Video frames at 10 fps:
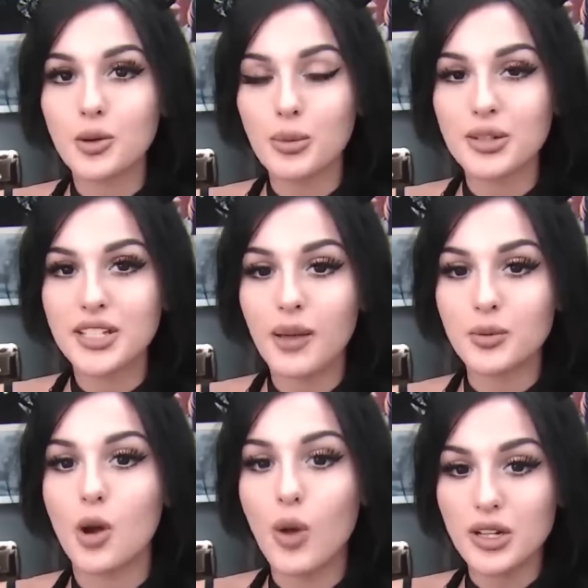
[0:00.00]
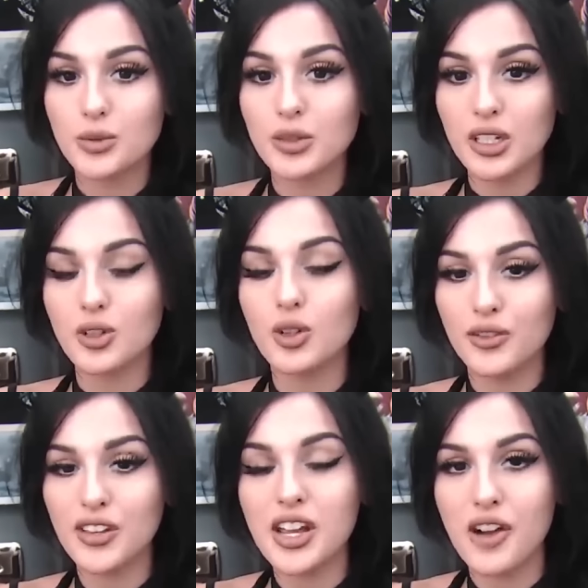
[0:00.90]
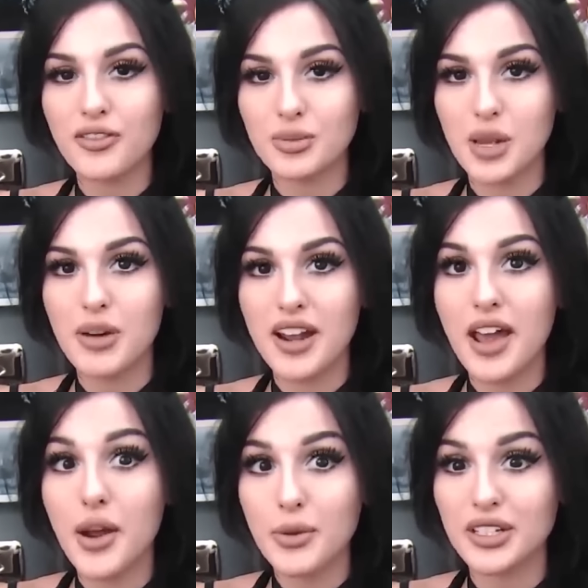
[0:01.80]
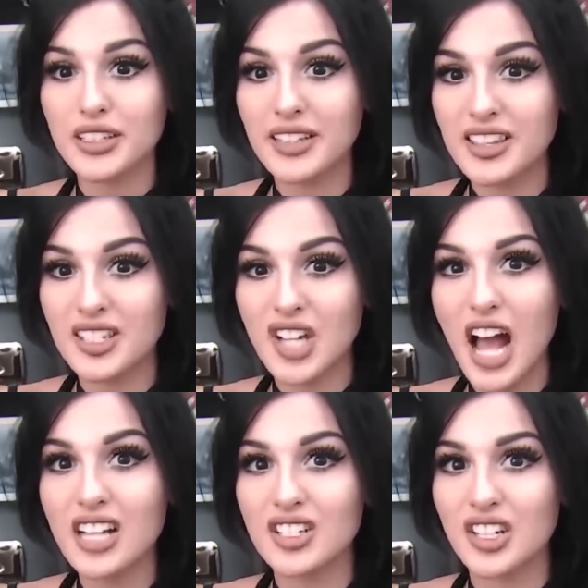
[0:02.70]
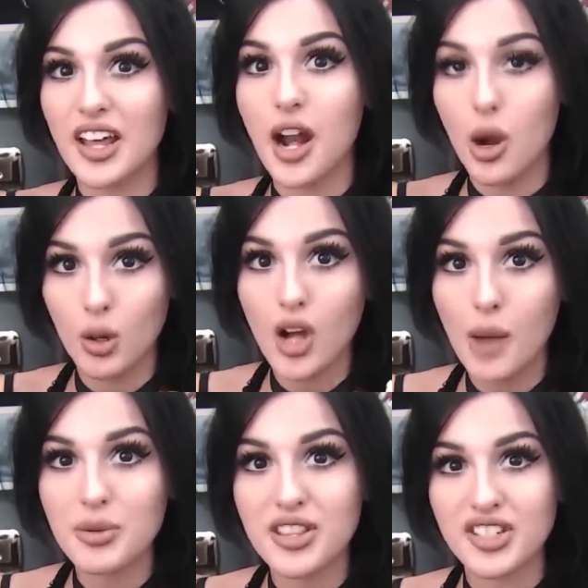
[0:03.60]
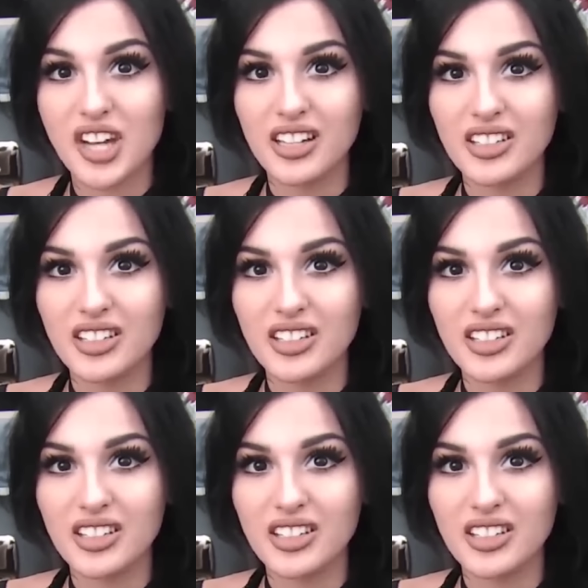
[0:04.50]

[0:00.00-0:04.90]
will be times where I watch a really cool video from somebody and I really like the challenge and then I will copy their challenge.